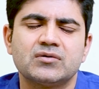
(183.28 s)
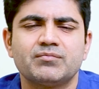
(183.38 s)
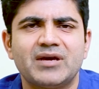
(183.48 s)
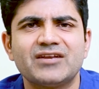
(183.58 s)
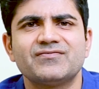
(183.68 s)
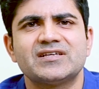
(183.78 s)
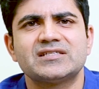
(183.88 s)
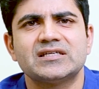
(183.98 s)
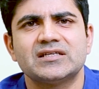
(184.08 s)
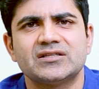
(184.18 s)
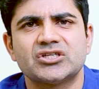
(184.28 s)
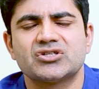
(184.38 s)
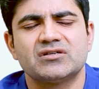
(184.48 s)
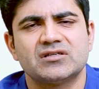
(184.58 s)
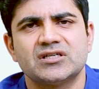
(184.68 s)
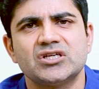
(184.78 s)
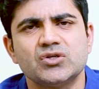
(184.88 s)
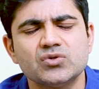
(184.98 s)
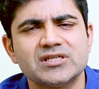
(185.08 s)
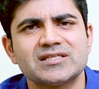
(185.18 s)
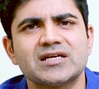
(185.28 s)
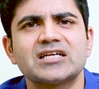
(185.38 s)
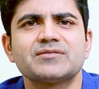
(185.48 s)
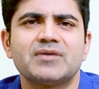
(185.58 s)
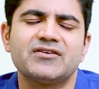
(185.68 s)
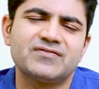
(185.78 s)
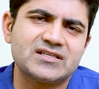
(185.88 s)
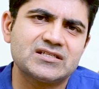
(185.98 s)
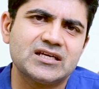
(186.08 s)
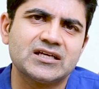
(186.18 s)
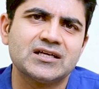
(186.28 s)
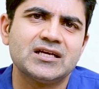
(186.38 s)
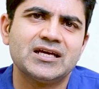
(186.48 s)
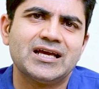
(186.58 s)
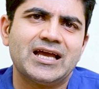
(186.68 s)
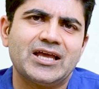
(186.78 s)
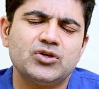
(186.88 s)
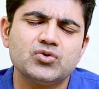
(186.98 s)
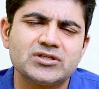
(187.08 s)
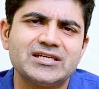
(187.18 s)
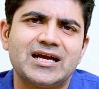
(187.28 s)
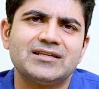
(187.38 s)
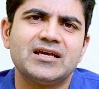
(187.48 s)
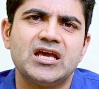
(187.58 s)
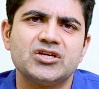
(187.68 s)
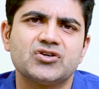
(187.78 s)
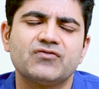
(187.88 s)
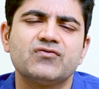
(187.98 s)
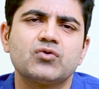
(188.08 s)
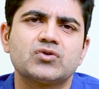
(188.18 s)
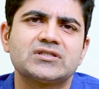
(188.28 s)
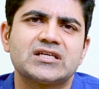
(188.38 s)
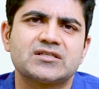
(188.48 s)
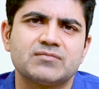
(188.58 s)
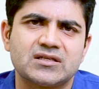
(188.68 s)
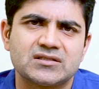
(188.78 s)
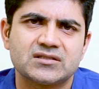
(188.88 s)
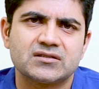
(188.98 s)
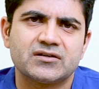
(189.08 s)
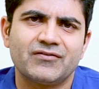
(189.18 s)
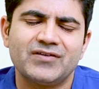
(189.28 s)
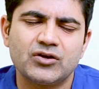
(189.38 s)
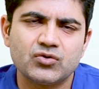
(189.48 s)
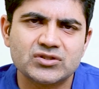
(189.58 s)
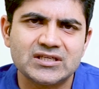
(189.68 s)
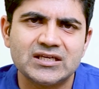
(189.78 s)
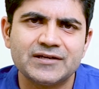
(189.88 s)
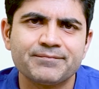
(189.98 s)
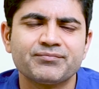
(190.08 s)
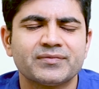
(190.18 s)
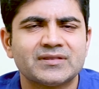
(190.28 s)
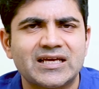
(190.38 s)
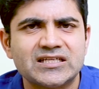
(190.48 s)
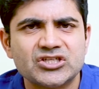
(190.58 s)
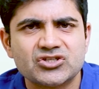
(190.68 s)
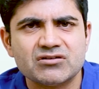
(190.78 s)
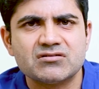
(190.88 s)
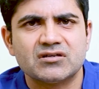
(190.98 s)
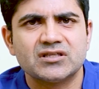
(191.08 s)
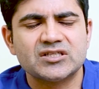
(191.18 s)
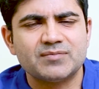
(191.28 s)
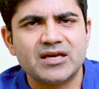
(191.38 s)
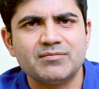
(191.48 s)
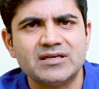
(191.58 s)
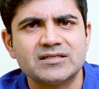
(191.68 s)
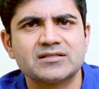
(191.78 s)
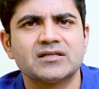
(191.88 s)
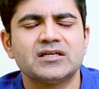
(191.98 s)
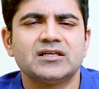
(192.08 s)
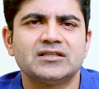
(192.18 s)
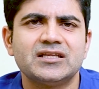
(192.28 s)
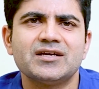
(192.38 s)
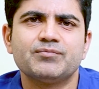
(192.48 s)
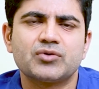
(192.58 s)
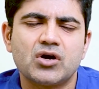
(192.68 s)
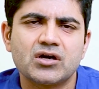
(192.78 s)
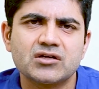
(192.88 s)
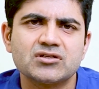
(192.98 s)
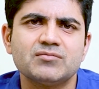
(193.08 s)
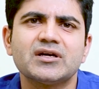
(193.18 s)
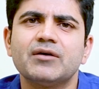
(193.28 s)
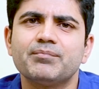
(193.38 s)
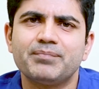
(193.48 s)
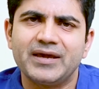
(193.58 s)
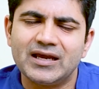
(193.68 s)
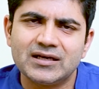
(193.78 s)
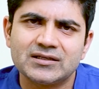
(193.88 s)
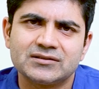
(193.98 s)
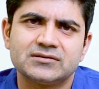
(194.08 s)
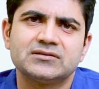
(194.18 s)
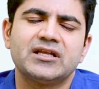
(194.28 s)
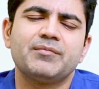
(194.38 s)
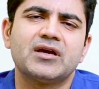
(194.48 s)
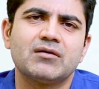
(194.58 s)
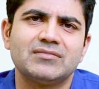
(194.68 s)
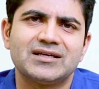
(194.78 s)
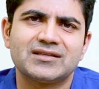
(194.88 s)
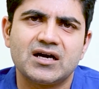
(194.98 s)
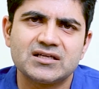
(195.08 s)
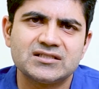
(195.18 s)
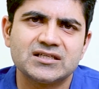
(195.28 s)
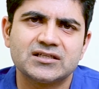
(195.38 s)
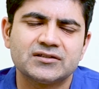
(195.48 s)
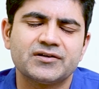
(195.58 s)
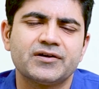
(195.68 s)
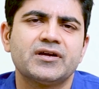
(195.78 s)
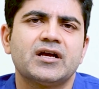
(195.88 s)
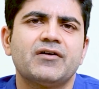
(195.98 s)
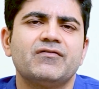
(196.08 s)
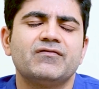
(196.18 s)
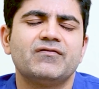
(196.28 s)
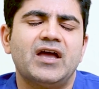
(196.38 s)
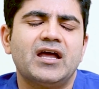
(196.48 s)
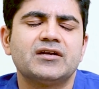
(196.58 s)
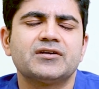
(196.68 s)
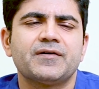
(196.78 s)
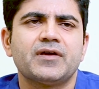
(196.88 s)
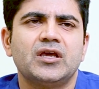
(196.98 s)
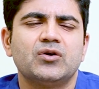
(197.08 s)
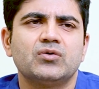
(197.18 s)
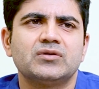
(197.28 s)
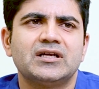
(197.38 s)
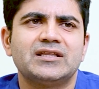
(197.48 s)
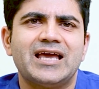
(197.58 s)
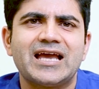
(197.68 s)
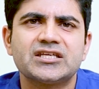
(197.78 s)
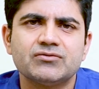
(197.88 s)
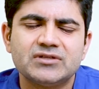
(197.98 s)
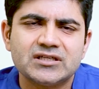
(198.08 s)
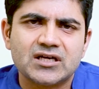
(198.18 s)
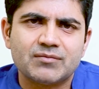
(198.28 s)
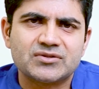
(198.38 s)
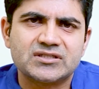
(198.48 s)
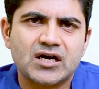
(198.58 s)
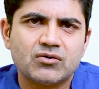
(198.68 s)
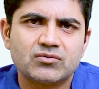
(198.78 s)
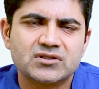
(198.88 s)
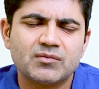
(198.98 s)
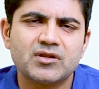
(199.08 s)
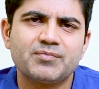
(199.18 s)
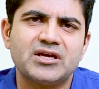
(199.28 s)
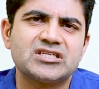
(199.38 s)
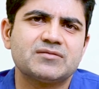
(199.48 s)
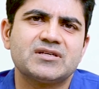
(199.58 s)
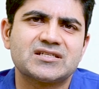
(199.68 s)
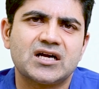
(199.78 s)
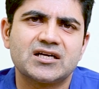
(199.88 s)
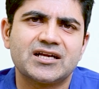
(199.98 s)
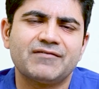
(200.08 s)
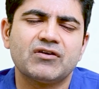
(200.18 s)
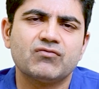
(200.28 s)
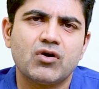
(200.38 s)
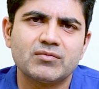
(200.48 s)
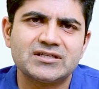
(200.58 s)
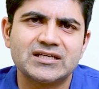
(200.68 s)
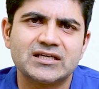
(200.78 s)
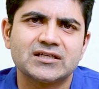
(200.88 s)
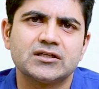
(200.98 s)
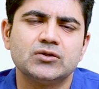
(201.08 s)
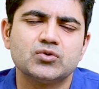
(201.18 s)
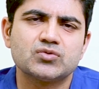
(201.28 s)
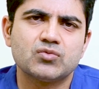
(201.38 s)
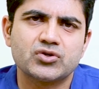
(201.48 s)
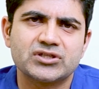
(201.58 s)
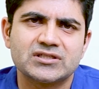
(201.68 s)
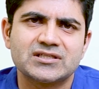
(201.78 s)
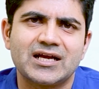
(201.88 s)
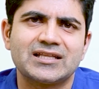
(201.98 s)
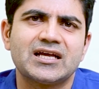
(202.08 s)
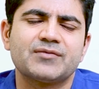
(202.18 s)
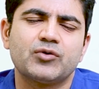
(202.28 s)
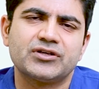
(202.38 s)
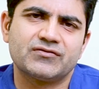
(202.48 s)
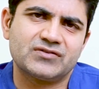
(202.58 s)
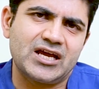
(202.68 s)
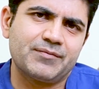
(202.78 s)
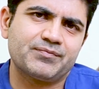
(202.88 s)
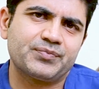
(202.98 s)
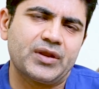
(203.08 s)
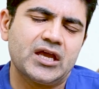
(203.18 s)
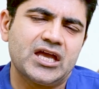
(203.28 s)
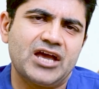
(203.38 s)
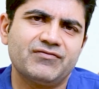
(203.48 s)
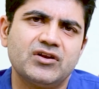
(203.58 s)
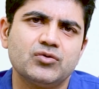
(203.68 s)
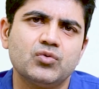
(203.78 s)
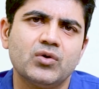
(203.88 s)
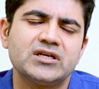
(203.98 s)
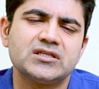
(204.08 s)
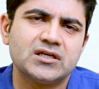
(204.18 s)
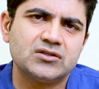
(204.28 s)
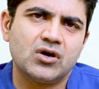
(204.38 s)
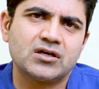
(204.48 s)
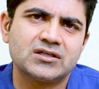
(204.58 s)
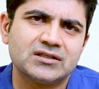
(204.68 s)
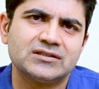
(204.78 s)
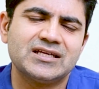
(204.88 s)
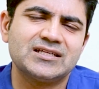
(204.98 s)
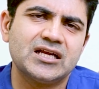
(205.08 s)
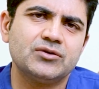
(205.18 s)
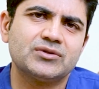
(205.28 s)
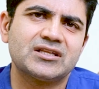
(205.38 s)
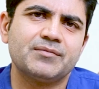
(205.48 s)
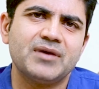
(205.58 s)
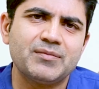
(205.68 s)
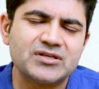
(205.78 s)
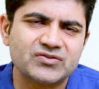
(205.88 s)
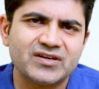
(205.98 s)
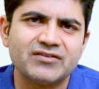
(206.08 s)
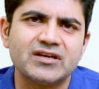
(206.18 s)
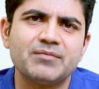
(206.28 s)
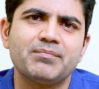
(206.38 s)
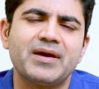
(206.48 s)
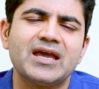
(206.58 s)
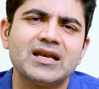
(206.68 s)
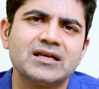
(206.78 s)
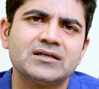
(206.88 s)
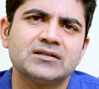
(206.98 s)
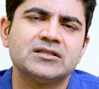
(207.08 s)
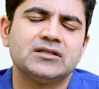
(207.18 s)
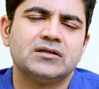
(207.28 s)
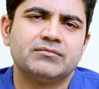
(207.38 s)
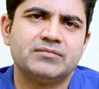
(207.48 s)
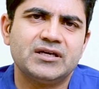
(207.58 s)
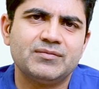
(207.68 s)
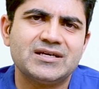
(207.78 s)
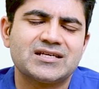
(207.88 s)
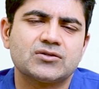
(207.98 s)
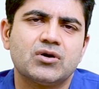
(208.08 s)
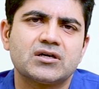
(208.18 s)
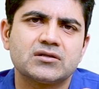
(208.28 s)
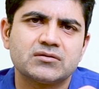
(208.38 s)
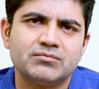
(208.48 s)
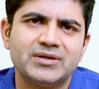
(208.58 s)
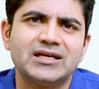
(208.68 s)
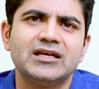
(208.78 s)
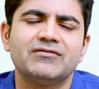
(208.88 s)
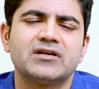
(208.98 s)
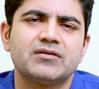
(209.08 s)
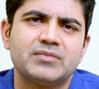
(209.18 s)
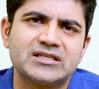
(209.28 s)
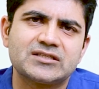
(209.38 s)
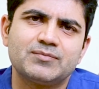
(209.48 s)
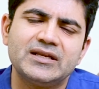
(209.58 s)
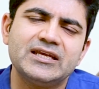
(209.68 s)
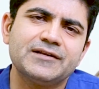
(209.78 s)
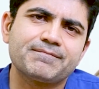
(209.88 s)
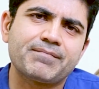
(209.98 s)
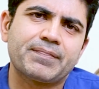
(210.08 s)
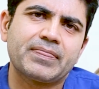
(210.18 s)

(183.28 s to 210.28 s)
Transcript: manifesting in the children? It usually starts manifesting usually at the age of 4 to 6 months, where you see that the children, these babies, they progressively become pale, they become lethargic, and the activity comes down. Some of the patients may start having vomiting, loose motions at that point of time. And when you go and see a doctor, they tell you that the baby is very, very pale, baby has got big liver and big spleen,